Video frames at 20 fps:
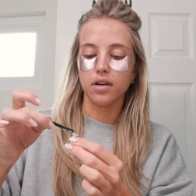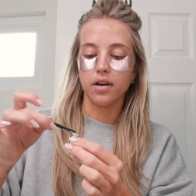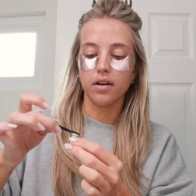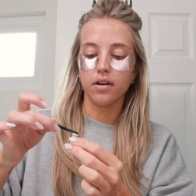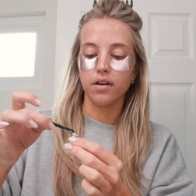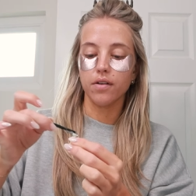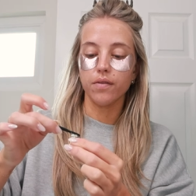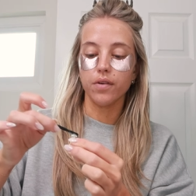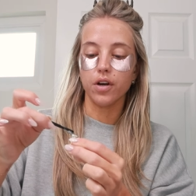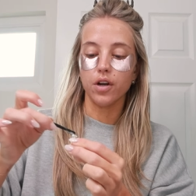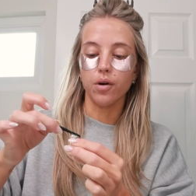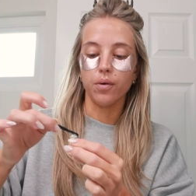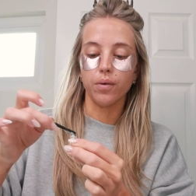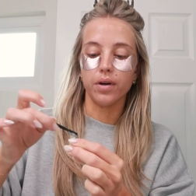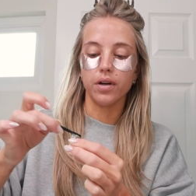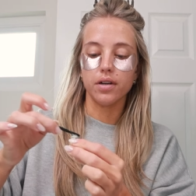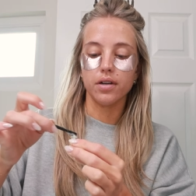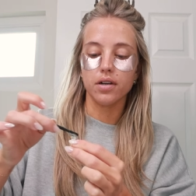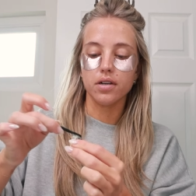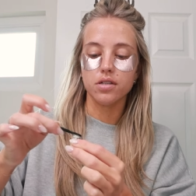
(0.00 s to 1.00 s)
I don't even know
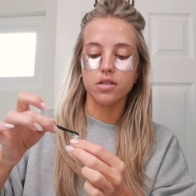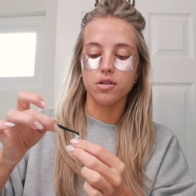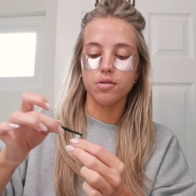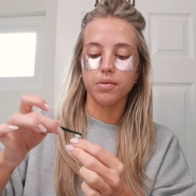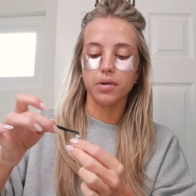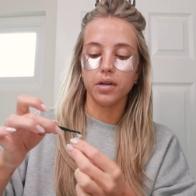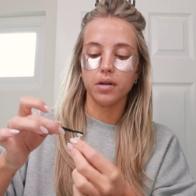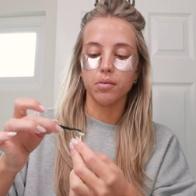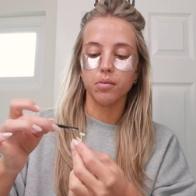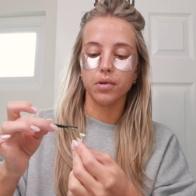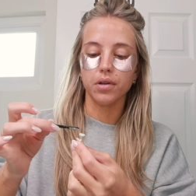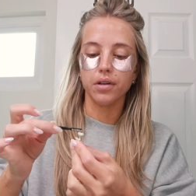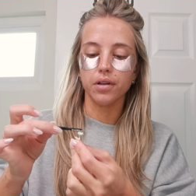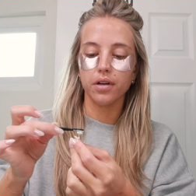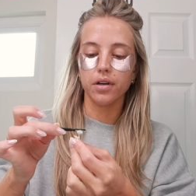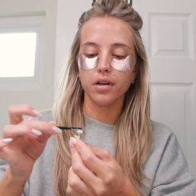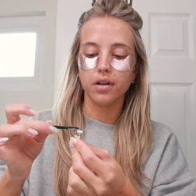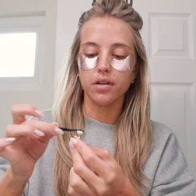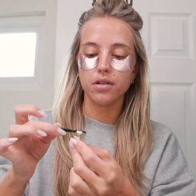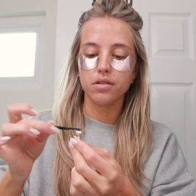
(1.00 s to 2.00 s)
what it does to be
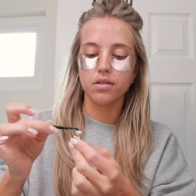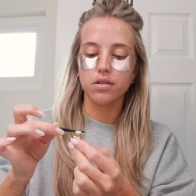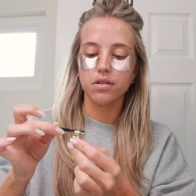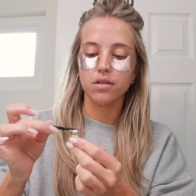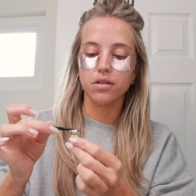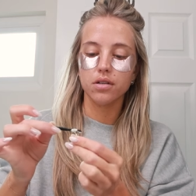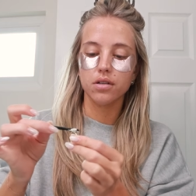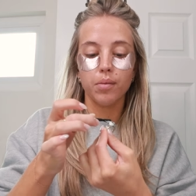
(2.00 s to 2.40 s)
completely honest.